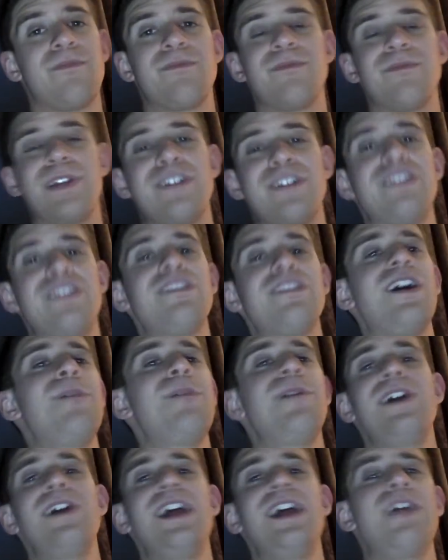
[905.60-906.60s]
she's on
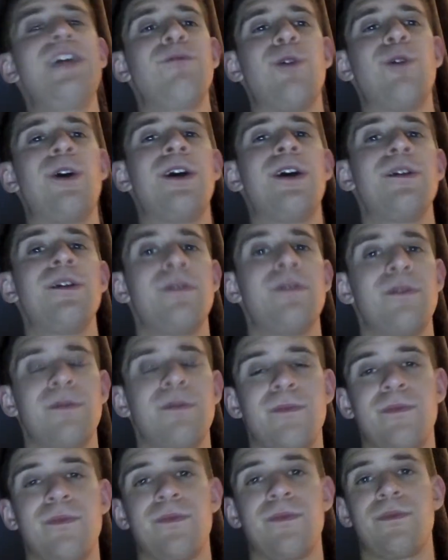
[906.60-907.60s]
My Eye Raw
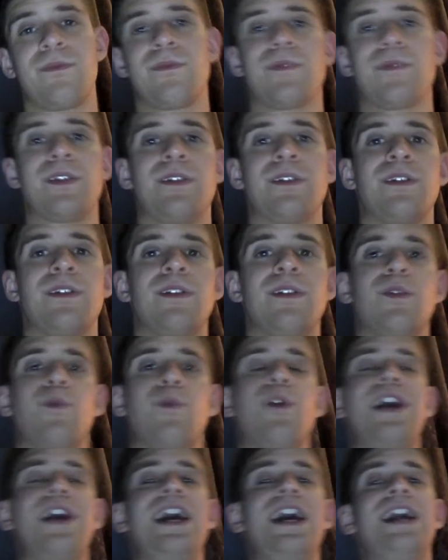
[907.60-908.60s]

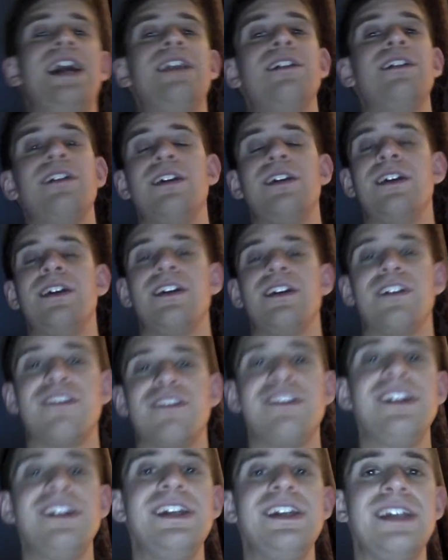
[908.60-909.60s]
when
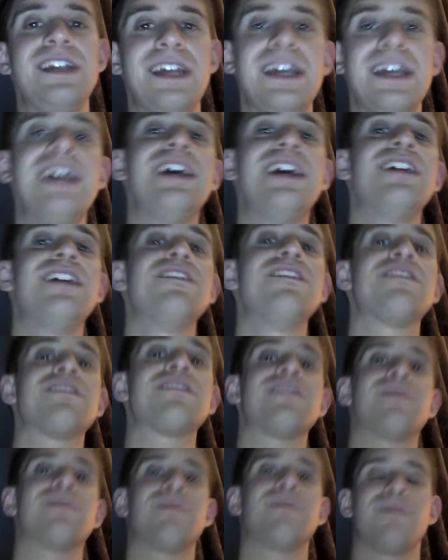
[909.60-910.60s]
she
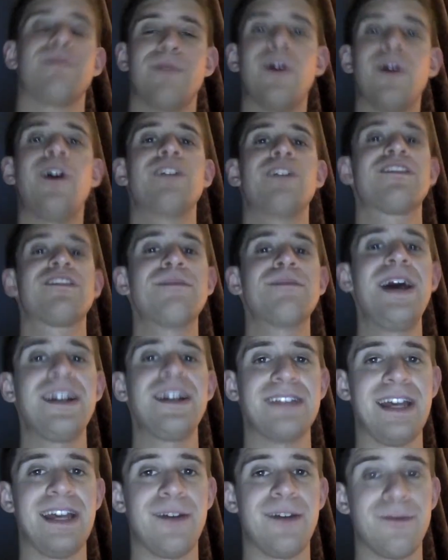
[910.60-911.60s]
is on
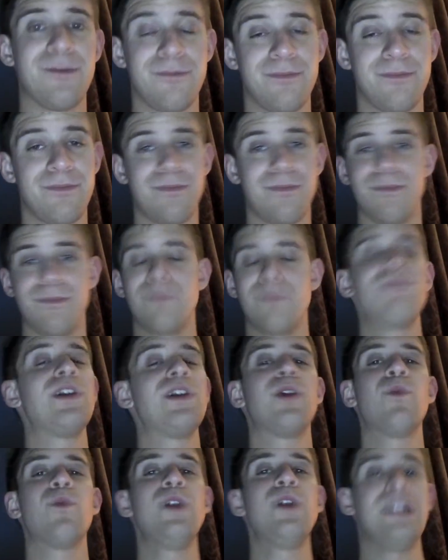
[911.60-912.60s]
SmackDown, you
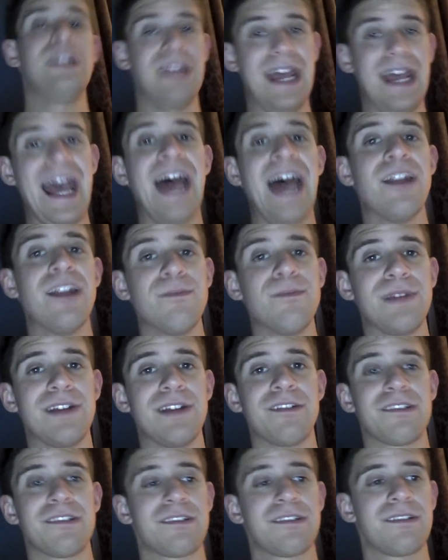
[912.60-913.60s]
know, with Adam
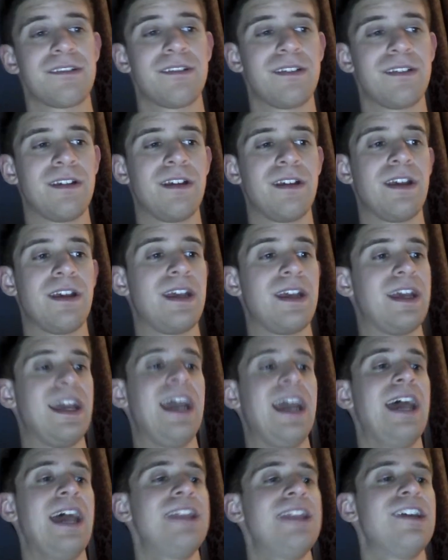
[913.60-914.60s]
Pearce.
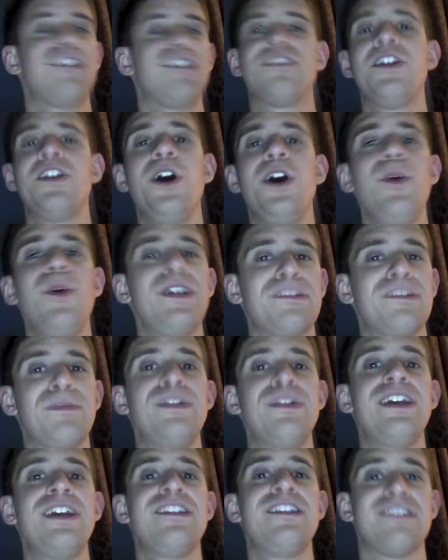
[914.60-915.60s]
And there's no
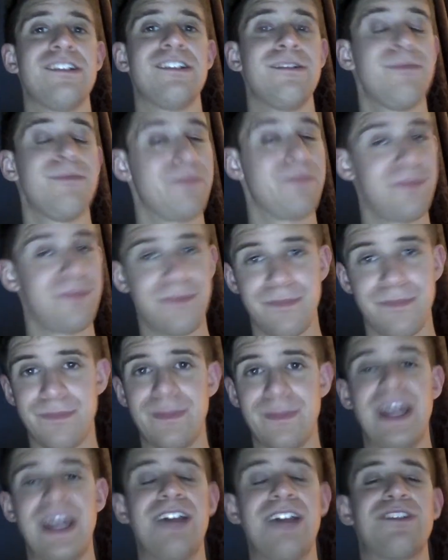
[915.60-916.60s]
explanation
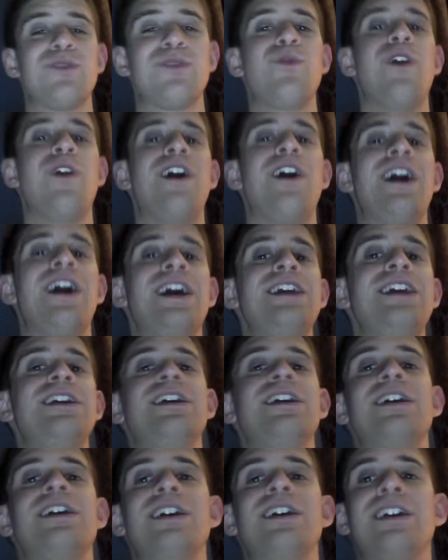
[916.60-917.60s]
as to why
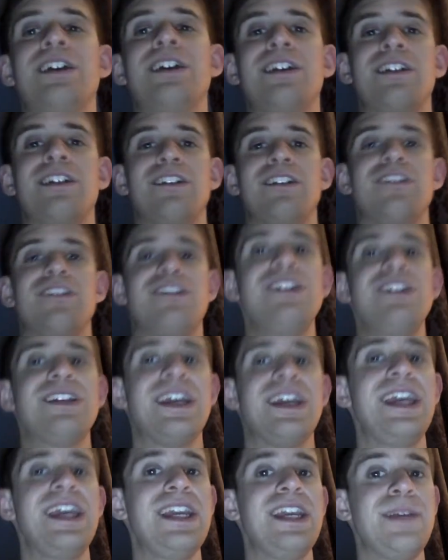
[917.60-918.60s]
she
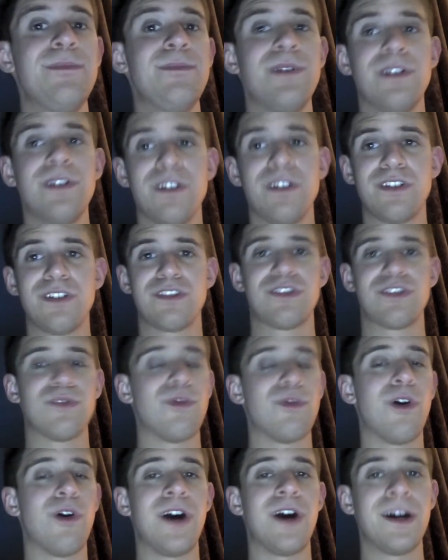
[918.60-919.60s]
came to
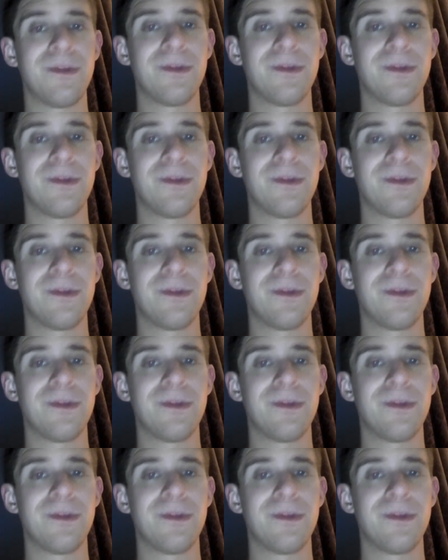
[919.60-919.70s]
Raw